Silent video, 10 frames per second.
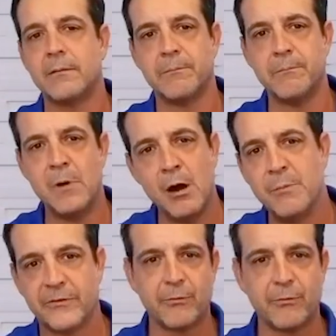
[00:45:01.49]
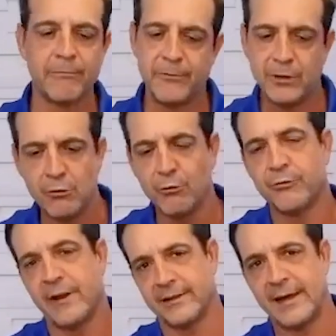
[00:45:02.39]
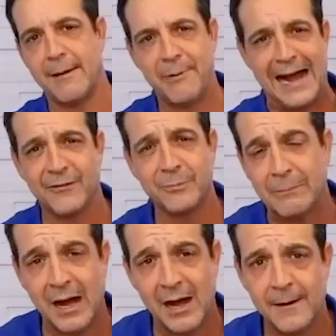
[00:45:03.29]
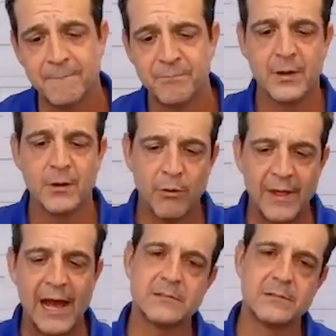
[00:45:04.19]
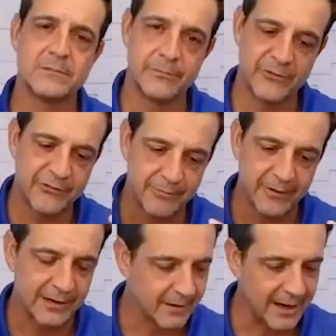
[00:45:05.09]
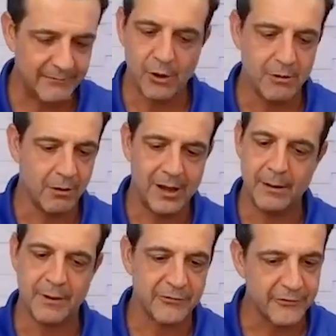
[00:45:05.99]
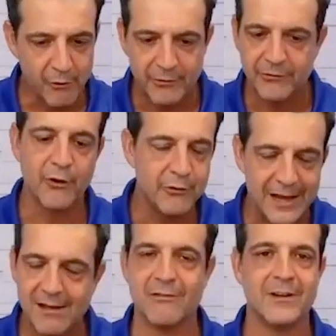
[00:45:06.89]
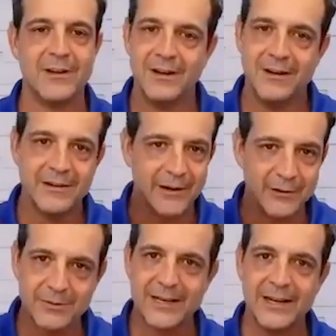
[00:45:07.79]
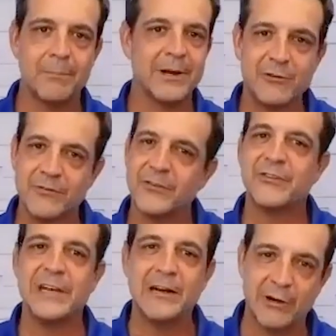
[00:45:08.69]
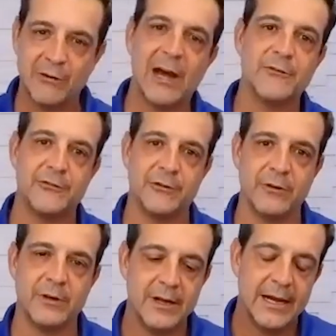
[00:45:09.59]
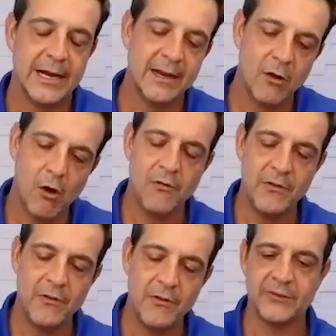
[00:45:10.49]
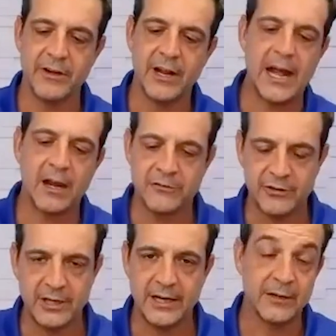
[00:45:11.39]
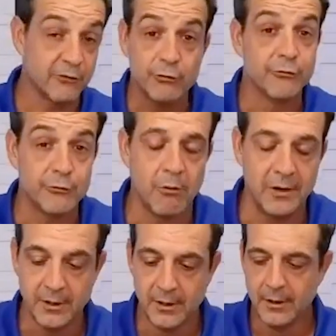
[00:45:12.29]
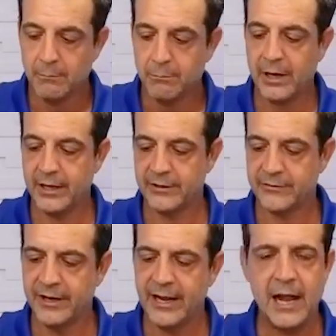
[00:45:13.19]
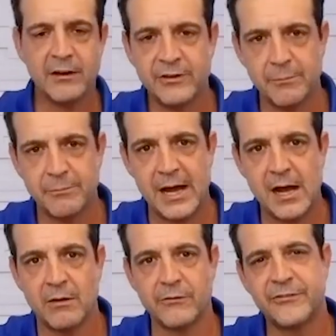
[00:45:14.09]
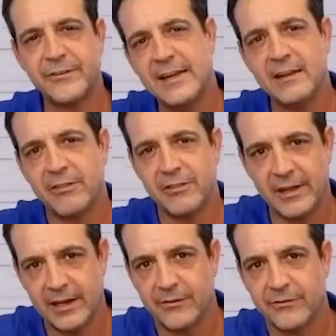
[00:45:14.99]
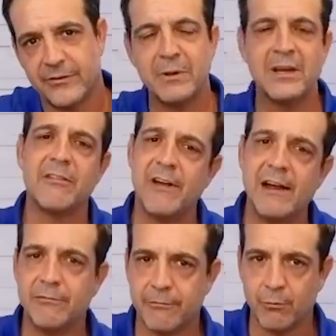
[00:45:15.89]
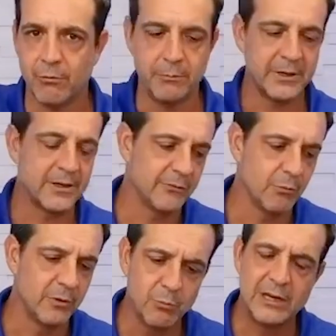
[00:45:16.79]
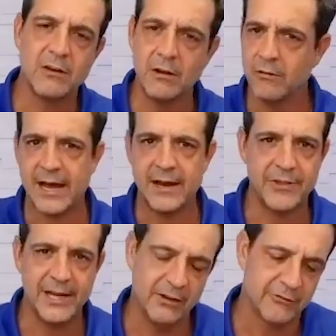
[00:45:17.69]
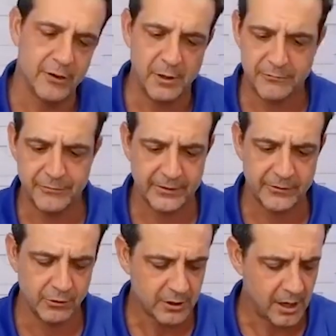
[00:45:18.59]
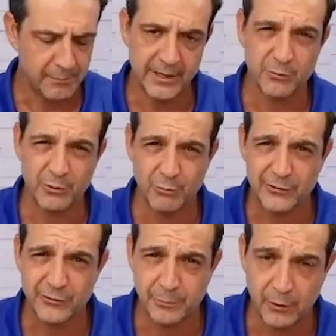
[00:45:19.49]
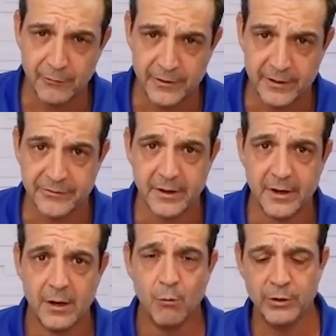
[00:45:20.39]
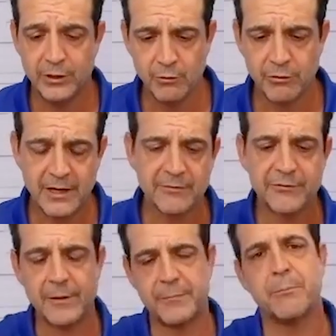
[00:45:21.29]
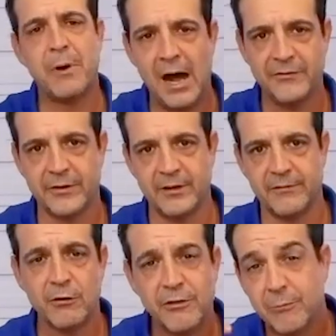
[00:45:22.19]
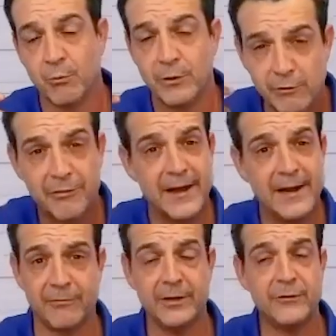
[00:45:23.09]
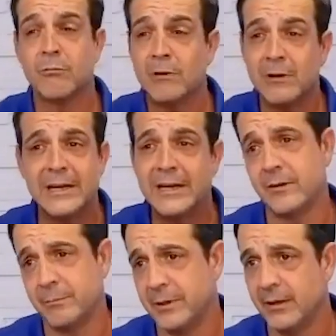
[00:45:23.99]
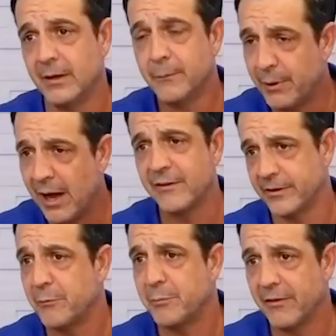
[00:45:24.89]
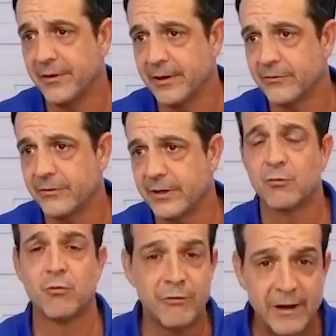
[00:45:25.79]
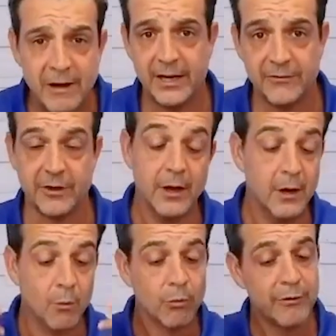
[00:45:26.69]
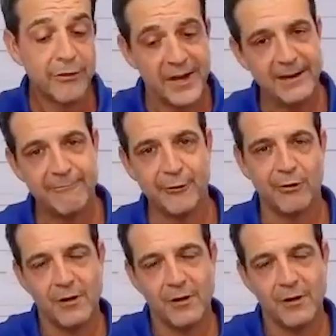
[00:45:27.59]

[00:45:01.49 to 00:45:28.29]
moments or views like that pass me by without like I've talked a lot about slow slow down, you know, get a picture of the scenery around you. And all that is an analogy and it's a true story, but it's an analogy about seeing things and being thankful for them because when we do that, and thank you so much Victor, your comment is what really spurred this. When you think of something positive and you're when you're thankful, it's real easy to be positive about things. It's very easy. When we're thankful,